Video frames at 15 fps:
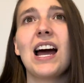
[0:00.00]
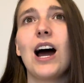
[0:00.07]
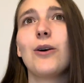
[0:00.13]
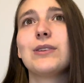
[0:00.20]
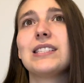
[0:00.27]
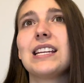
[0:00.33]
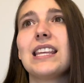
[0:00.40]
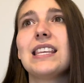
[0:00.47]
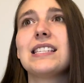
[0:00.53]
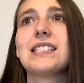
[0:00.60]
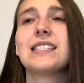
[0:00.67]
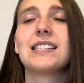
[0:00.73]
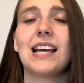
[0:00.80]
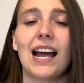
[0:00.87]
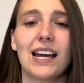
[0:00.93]
I would say the
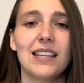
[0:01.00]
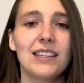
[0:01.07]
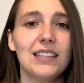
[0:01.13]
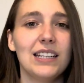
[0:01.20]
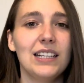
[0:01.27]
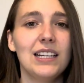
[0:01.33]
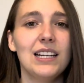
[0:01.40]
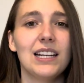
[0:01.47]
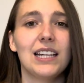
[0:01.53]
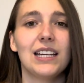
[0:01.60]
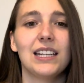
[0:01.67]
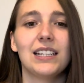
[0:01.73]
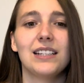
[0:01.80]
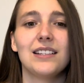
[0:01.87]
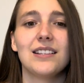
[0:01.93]
second thing
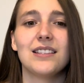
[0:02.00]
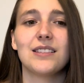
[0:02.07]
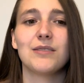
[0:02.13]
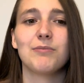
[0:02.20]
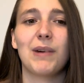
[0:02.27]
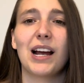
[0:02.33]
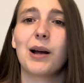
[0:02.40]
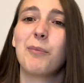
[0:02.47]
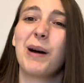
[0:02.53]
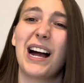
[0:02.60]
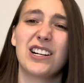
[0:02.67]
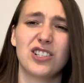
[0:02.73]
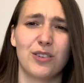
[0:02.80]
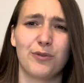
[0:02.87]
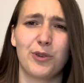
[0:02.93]
is my
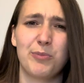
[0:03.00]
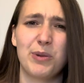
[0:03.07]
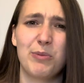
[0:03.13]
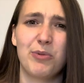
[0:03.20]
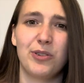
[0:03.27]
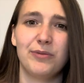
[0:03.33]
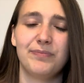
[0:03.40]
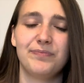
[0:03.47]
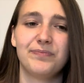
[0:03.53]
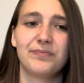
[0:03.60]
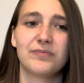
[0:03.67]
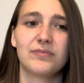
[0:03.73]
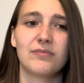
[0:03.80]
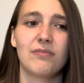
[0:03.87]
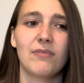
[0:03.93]
compassion for people,
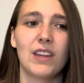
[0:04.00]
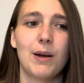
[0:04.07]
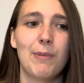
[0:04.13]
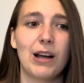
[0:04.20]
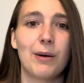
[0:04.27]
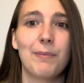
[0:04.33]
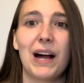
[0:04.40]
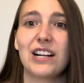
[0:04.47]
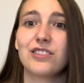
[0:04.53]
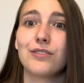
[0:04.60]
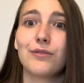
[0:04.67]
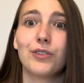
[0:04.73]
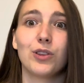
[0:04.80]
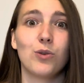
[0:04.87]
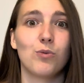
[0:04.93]
my
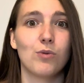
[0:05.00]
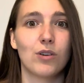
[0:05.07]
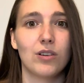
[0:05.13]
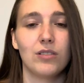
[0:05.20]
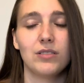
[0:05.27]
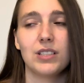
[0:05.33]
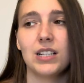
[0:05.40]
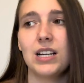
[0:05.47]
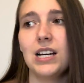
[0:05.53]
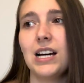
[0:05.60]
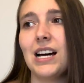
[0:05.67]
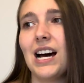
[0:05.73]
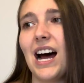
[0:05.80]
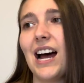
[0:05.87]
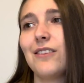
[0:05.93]
compassion for the world.
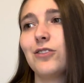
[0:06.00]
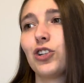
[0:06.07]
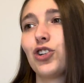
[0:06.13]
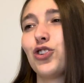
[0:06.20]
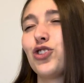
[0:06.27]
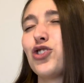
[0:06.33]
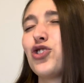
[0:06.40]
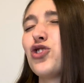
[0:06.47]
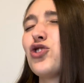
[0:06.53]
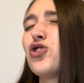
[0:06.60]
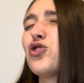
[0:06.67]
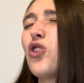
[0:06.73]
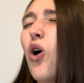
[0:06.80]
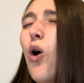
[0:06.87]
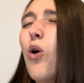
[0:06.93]
I've learned
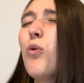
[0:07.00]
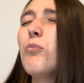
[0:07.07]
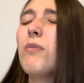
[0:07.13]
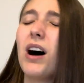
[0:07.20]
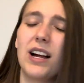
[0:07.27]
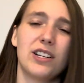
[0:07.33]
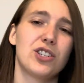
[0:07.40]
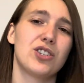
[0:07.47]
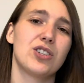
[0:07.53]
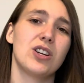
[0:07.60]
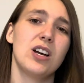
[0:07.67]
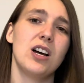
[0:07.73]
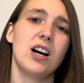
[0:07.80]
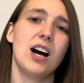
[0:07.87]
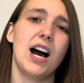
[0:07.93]
so much
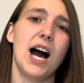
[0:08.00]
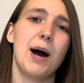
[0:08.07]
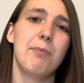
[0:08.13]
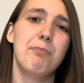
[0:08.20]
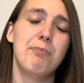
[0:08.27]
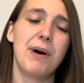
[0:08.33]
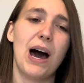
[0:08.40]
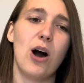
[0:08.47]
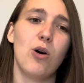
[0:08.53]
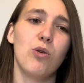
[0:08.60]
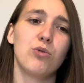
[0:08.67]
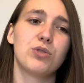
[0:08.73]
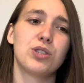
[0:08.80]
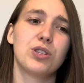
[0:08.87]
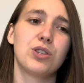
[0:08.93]

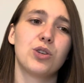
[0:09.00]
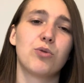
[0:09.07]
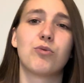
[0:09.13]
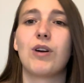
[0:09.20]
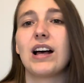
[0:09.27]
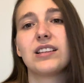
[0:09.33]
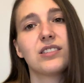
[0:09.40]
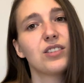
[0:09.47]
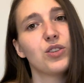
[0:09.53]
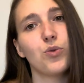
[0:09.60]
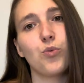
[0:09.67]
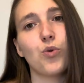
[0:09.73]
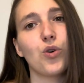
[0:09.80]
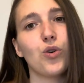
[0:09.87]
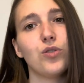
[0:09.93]
about the rest of the
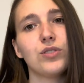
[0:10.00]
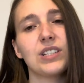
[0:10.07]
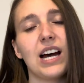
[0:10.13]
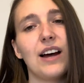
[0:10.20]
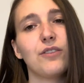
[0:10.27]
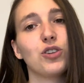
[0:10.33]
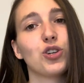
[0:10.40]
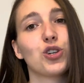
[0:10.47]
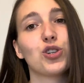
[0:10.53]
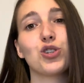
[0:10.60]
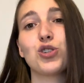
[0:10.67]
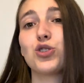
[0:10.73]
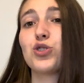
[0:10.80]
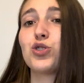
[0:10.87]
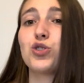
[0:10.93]
world. I've learned
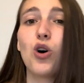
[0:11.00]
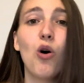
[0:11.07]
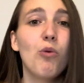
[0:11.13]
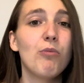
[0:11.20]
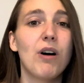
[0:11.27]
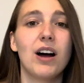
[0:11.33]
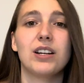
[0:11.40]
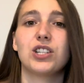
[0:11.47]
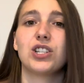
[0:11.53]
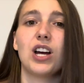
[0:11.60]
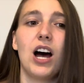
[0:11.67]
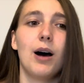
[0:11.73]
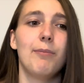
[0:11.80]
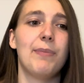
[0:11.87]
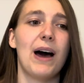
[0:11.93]
so much
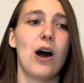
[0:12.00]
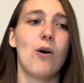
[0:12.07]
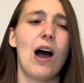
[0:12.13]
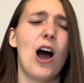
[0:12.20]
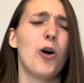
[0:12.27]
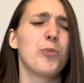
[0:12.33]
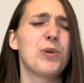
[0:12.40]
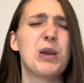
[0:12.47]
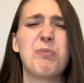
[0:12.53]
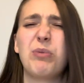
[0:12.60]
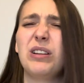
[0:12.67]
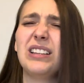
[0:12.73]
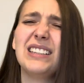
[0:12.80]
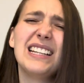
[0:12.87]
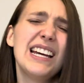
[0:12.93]
about how
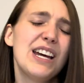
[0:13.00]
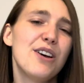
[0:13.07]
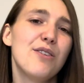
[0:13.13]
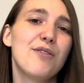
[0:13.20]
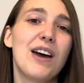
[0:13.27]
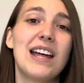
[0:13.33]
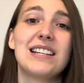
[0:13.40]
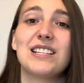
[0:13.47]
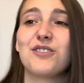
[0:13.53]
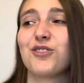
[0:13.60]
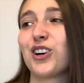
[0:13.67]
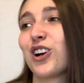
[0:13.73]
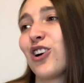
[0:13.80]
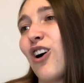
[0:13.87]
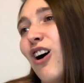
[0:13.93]
people live and
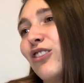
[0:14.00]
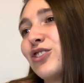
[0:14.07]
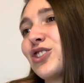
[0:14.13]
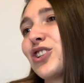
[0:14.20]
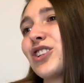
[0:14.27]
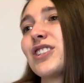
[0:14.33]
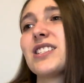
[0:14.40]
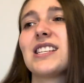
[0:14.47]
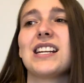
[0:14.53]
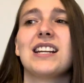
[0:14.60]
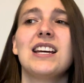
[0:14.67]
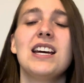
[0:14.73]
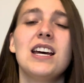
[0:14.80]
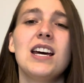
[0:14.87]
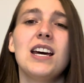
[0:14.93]
different cultures. And
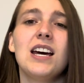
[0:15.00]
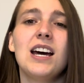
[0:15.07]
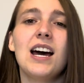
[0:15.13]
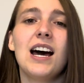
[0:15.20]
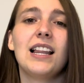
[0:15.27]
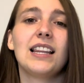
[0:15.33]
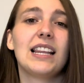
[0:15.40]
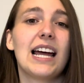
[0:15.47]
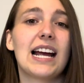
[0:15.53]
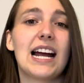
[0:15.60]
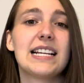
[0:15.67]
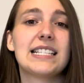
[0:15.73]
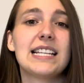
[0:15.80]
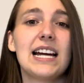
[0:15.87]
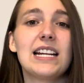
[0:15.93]
like I
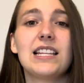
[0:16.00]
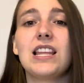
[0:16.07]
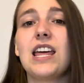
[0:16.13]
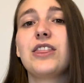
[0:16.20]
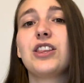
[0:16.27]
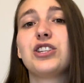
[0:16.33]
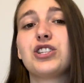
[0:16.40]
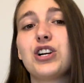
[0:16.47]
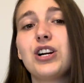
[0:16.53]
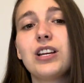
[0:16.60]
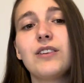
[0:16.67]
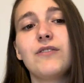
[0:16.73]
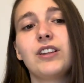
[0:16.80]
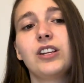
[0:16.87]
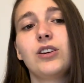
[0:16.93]
said in the
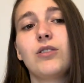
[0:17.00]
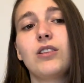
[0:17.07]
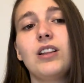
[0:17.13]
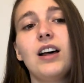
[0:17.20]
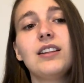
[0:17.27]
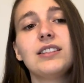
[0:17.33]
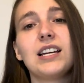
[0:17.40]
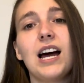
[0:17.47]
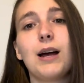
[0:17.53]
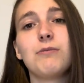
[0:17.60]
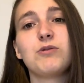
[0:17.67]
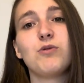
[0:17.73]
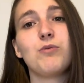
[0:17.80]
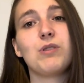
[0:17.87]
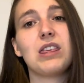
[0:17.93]
turkey video, a lot of
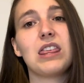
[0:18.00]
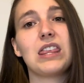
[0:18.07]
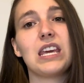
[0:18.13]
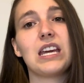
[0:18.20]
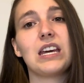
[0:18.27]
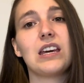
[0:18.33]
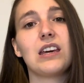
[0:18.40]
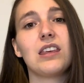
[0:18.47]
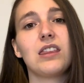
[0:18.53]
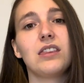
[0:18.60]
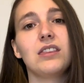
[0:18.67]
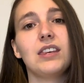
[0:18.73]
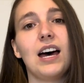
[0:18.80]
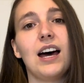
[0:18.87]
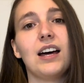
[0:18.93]
times when we think
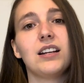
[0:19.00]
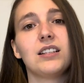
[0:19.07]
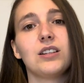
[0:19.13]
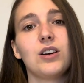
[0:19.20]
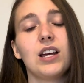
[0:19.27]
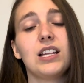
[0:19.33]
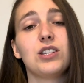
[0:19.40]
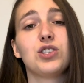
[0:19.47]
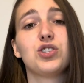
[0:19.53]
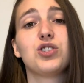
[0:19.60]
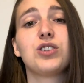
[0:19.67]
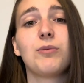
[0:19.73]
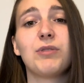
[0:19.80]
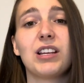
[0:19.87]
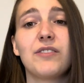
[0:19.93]
that
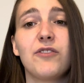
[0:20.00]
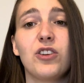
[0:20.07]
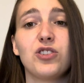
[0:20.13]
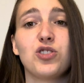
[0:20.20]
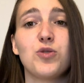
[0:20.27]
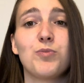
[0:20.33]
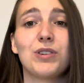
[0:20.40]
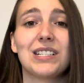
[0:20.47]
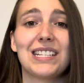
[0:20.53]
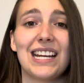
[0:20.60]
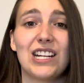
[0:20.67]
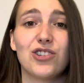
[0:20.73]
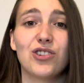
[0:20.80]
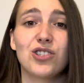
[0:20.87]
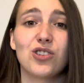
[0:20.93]
something feels super
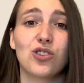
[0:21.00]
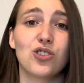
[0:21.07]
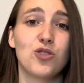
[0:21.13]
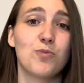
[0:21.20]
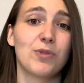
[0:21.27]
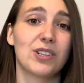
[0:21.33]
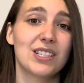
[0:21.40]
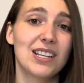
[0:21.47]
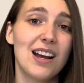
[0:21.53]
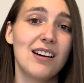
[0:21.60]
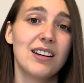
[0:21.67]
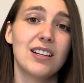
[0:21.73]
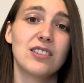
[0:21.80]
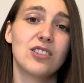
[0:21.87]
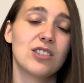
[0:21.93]
dangerous or super
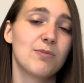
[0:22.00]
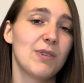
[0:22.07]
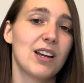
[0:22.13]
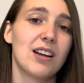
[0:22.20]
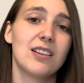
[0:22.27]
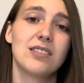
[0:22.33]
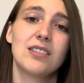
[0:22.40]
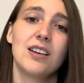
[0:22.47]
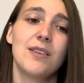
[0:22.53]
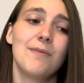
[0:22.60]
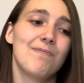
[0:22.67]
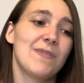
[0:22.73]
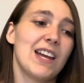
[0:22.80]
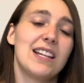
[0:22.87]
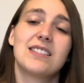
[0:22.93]
scary, it's just because
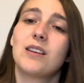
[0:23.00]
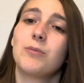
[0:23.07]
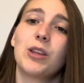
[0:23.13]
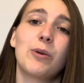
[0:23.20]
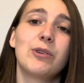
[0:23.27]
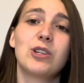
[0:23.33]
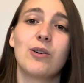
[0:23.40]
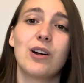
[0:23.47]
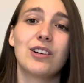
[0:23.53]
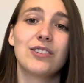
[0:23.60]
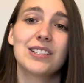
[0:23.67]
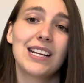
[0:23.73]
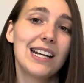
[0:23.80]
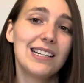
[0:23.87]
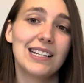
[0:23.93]
it's something we don't
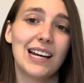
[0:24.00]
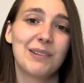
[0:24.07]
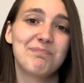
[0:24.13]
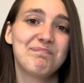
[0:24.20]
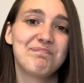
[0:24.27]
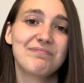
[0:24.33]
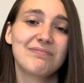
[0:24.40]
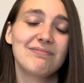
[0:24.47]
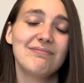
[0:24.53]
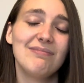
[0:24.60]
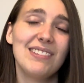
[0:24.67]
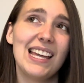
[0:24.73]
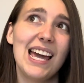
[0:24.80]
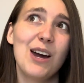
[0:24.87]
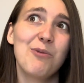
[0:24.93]
understand yet.
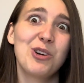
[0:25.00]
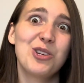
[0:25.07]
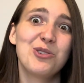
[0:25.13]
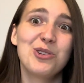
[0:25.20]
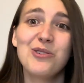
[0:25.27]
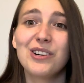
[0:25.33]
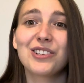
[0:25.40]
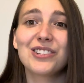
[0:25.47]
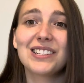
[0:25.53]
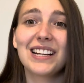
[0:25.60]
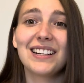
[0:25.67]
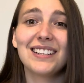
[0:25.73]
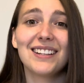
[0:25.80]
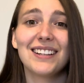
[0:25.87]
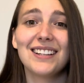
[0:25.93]
And when you do
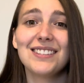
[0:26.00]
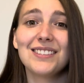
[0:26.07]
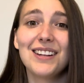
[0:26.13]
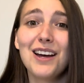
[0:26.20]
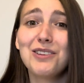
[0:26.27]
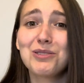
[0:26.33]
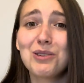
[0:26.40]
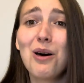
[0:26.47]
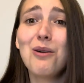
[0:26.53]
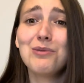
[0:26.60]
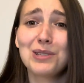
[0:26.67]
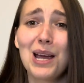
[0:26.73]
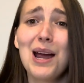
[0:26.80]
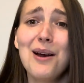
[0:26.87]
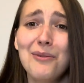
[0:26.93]
understand it, it's not so
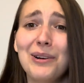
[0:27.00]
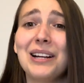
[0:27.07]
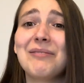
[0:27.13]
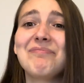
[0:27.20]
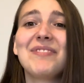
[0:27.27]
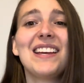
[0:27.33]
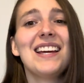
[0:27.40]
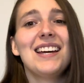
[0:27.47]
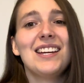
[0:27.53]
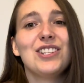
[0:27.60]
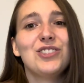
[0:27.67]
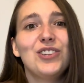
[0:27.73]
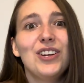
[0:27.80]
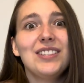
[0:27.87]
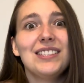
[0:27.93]
scary,
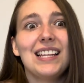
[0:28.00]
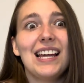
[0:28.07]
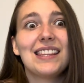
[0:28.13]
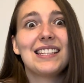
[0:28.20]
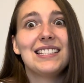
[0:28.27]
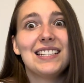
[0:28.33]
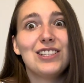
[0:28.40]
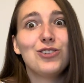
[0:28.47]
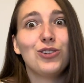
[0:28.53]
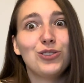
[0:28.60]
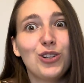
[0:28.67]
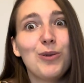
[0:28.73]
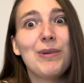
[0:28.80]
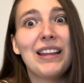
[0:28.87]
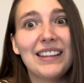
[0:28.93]
just like the digital
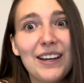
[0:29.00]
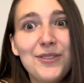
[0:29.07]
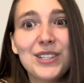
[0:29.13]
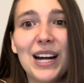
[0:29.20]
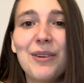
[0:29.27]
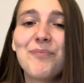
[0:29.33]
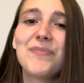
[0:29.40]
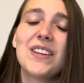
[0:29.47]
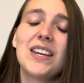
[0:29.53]
nomad lifestyle.